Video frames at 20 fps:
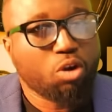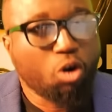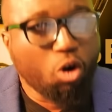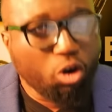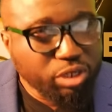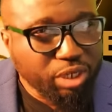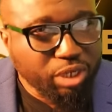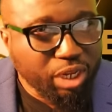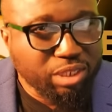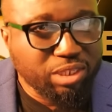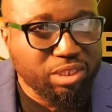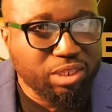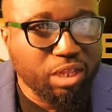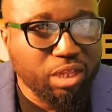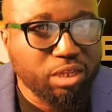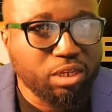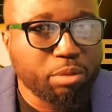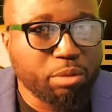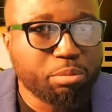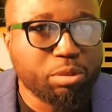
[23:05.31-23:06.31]

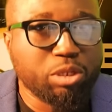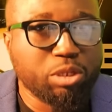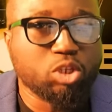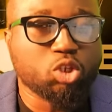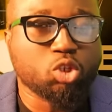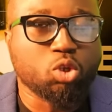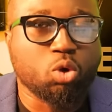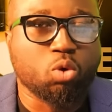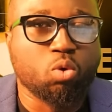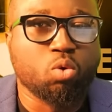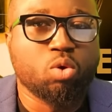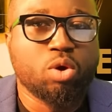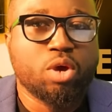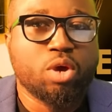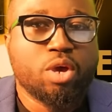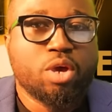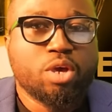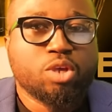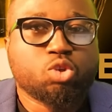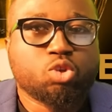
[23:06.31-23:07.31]
Understandably so.
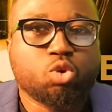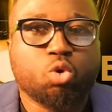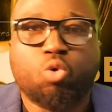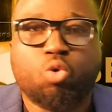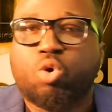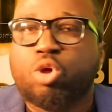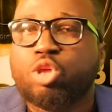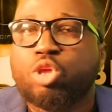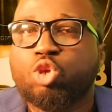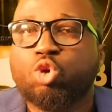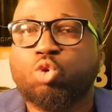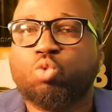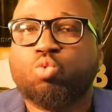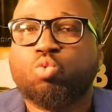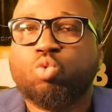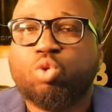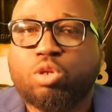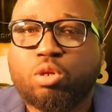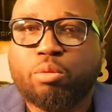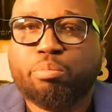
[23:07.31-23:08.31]
So you
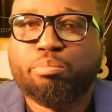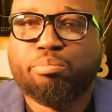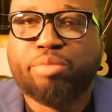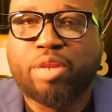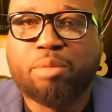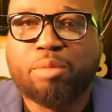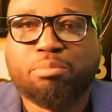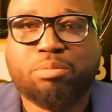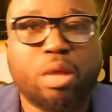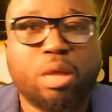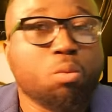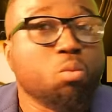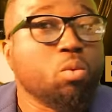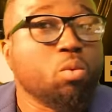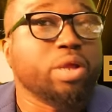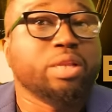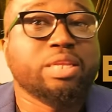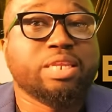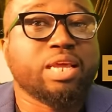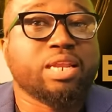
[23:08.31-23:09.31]
wouldn't blame them
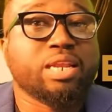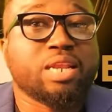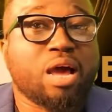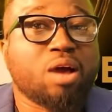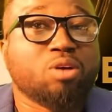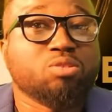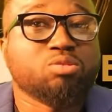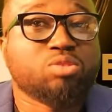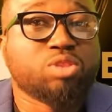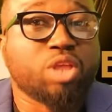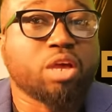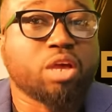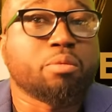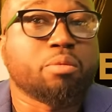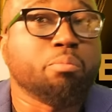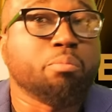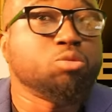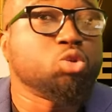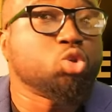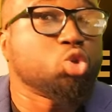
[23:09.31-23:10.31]
when they now
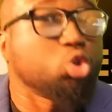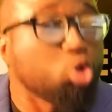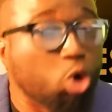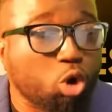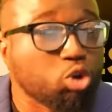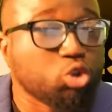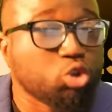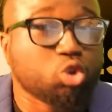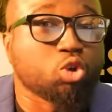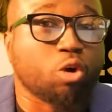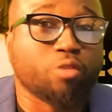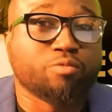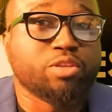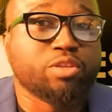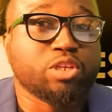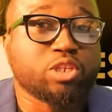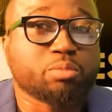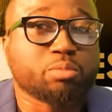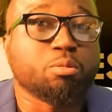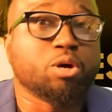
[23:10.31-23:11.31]
take chunks
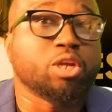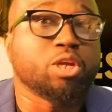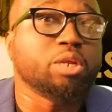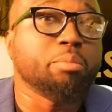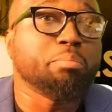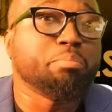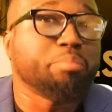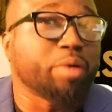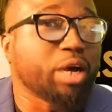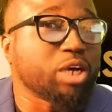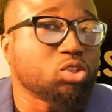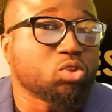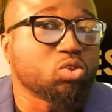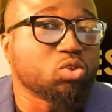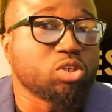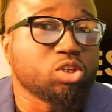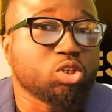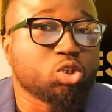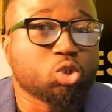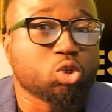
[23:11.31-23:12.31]
of this money back
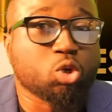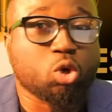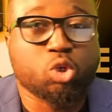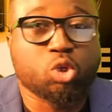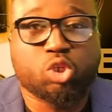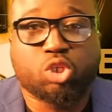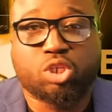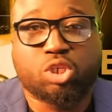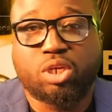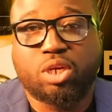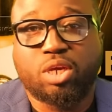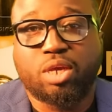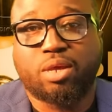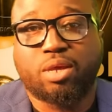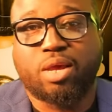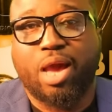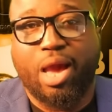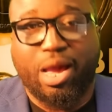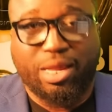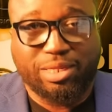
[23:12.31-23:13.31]
to the church
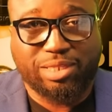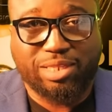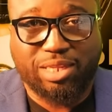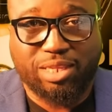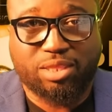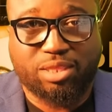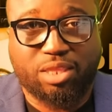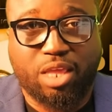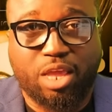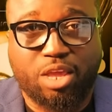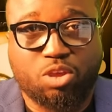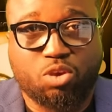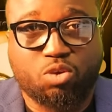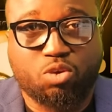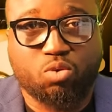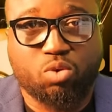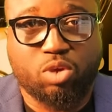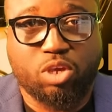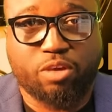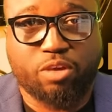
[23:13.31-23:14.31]
as a thank
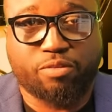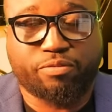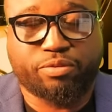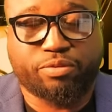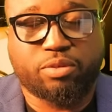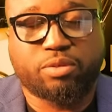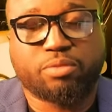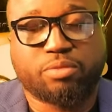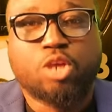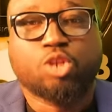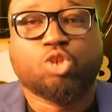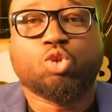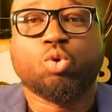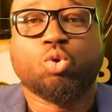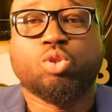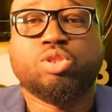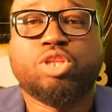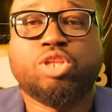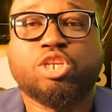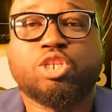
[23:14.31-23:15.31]
you gift.
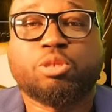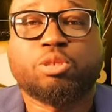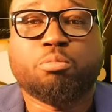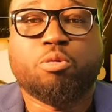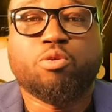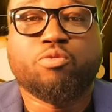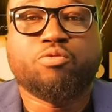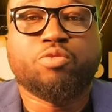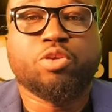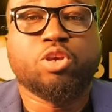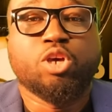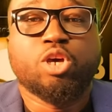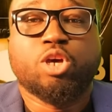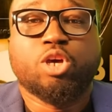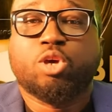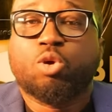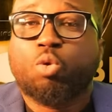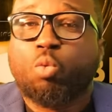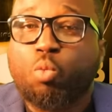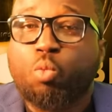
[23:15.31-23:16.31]
So this movie
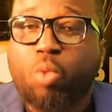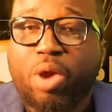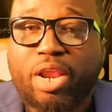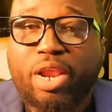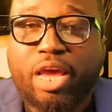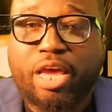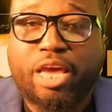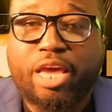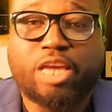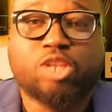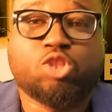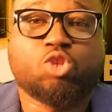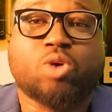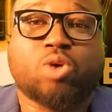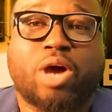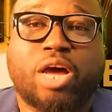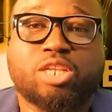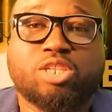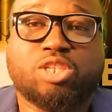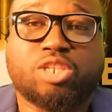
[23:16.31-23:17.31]
went ahead
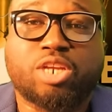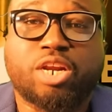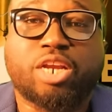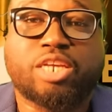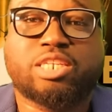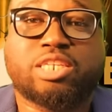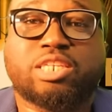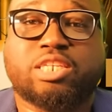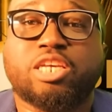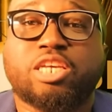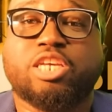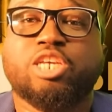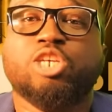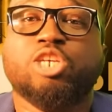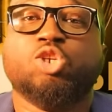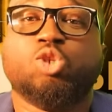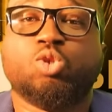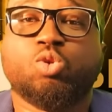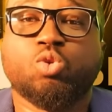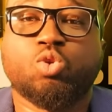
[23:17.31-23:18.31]
to address the
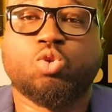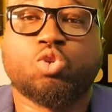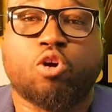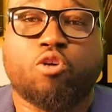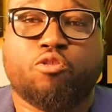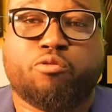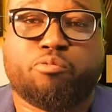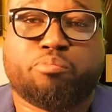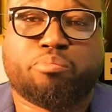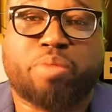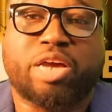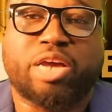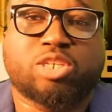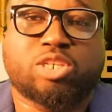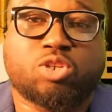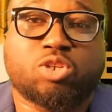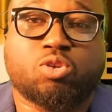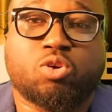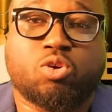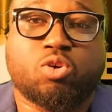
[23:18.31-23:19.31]
issues of
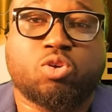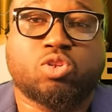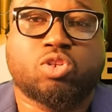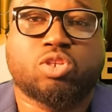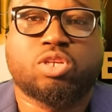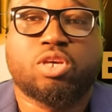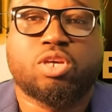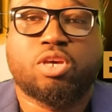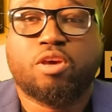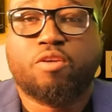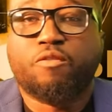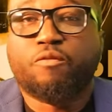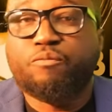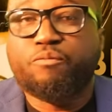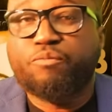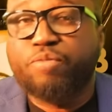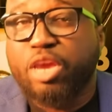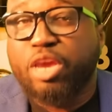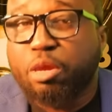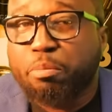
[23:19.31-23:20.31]
pastors,
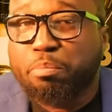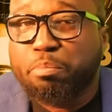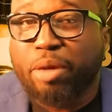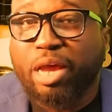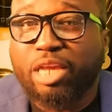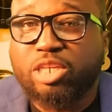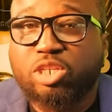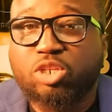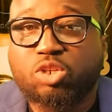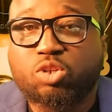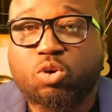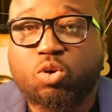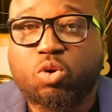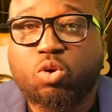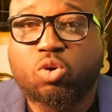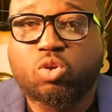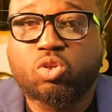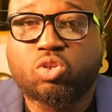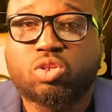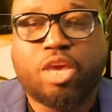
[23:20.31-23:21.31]
fake
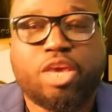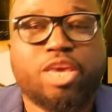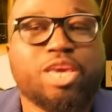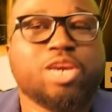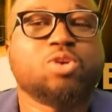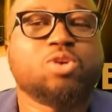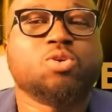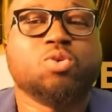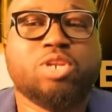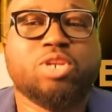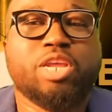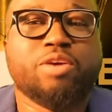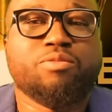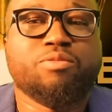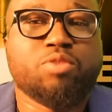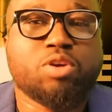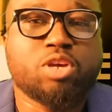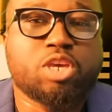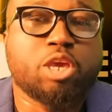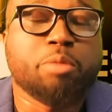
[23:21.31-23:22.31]
pastors. He couldn't
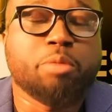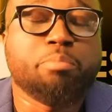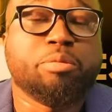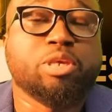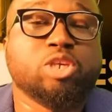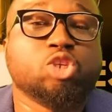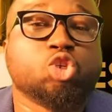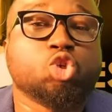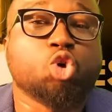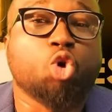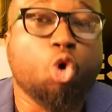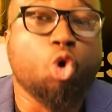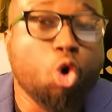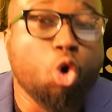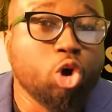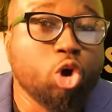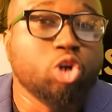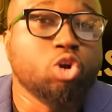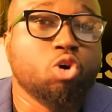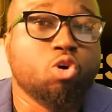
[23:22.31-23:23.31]
even keep his
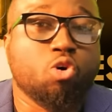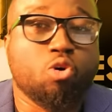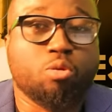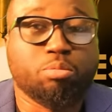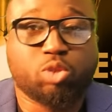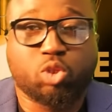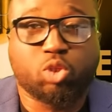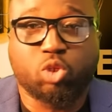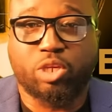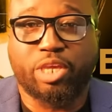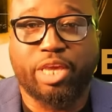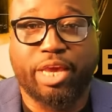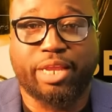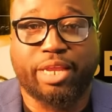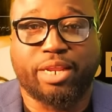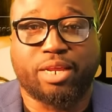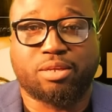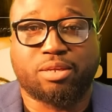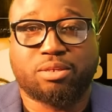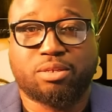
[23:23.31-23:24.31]
own home
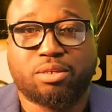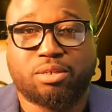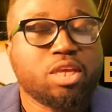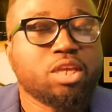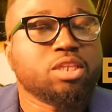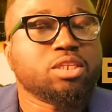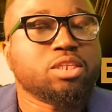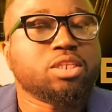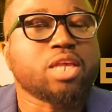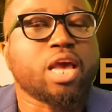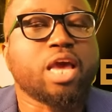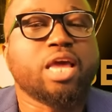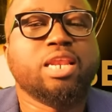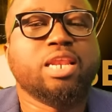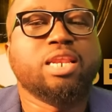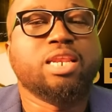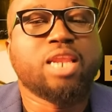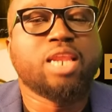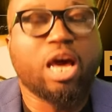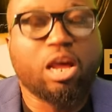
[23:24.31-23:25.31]
together. It's a
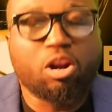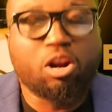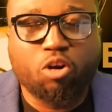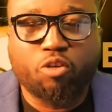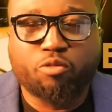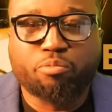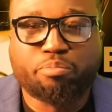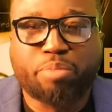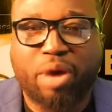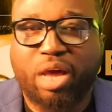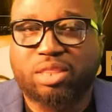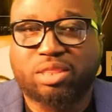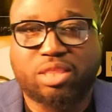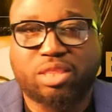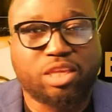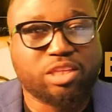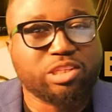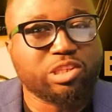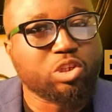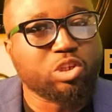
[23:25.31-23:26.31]
lot of bad
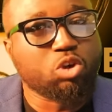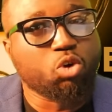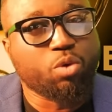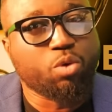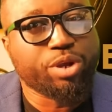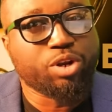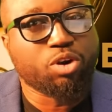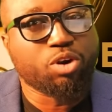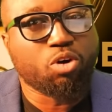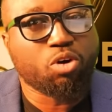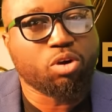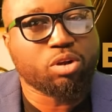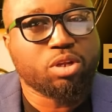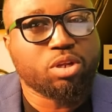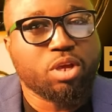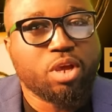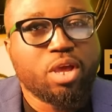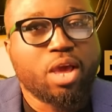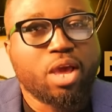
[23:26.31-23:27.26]
things going on.